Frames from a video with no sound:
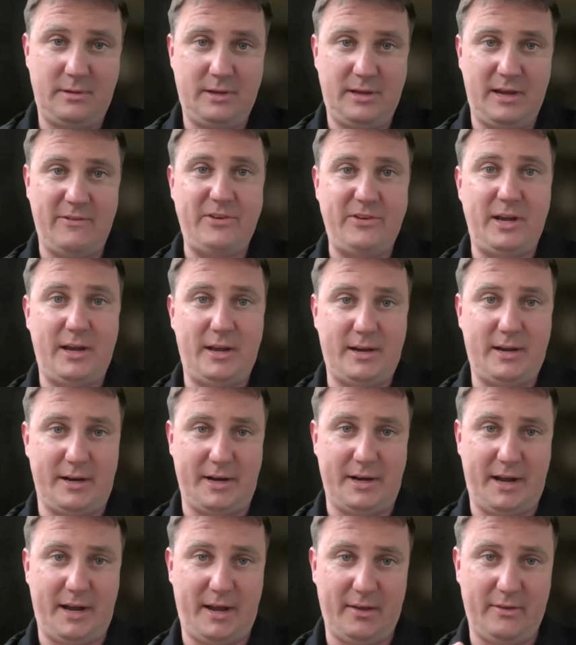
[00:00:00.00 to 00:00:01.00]
the FDA
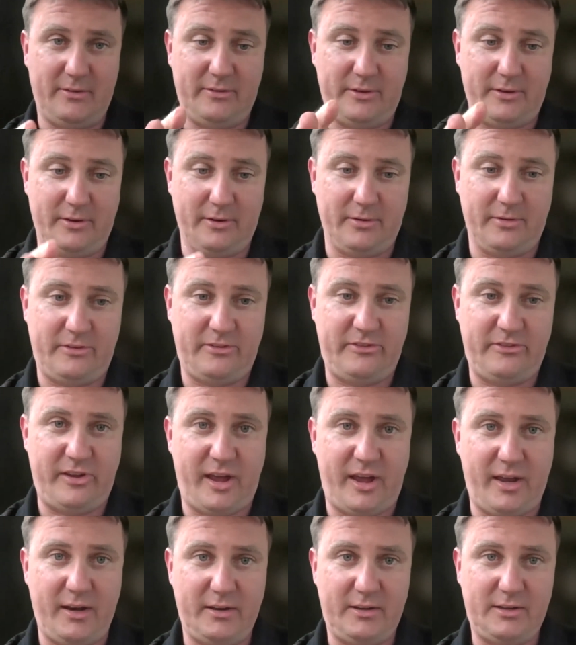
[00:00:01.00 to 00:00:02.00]
kind of has their
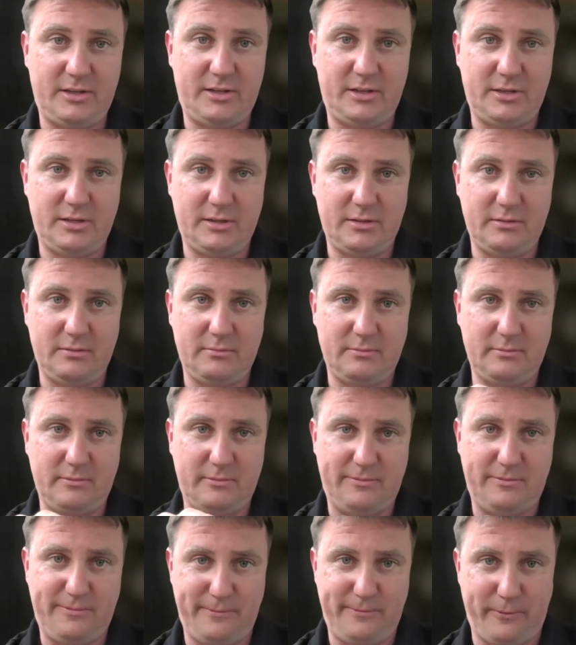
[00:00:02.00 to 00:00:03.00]
set
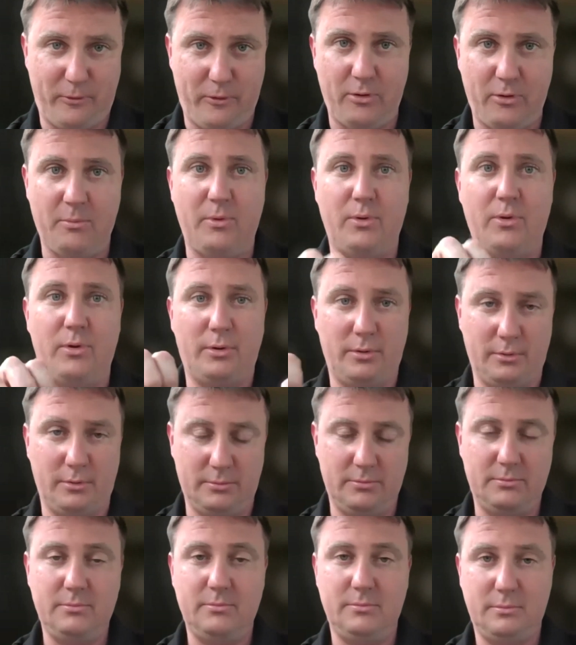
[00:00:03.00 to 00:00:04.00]

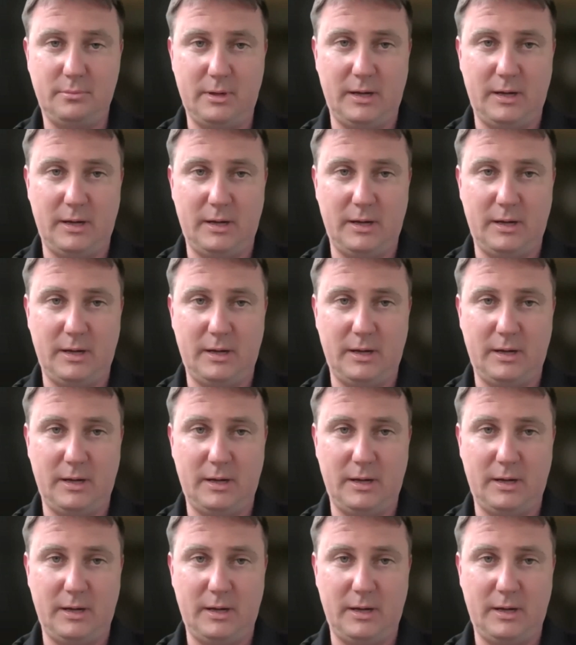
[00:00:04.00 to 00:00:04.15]
formal